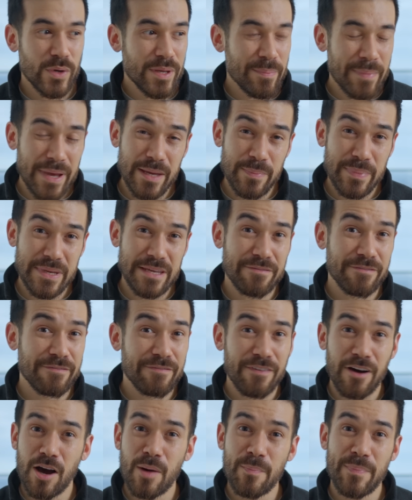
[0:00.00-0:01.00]
we may be
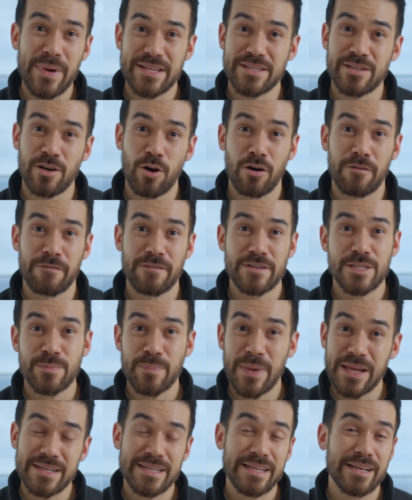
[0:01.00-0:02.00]
far better off
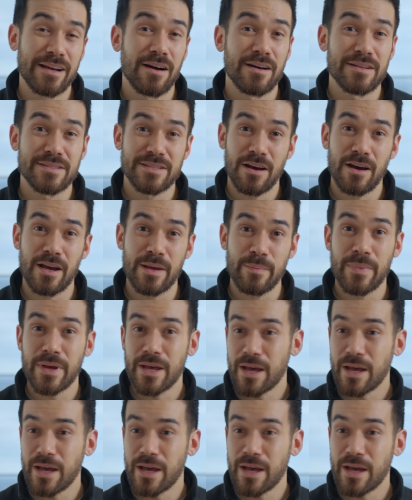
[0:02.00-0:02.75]
spending our time